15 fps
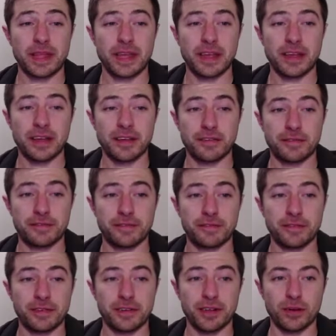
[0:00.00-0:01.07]
if
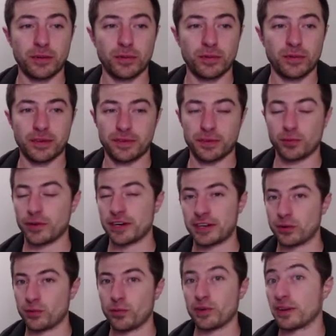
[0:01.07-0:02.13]
the
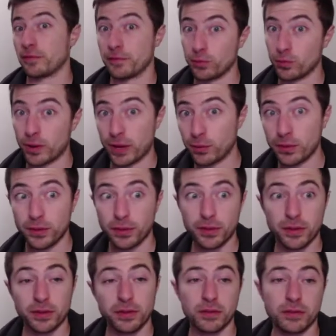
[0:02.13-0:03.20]
Redisteel wasn't at full health,
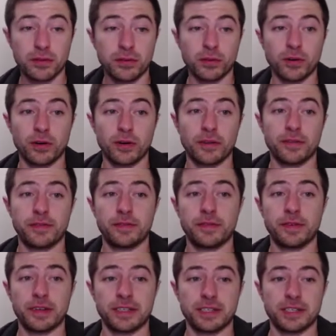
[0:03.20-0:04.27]
or if
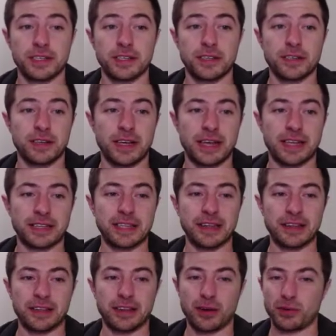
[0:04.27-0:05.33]
it had
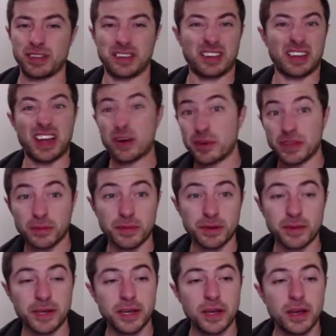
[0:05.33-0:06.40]
less health to start with, maybe.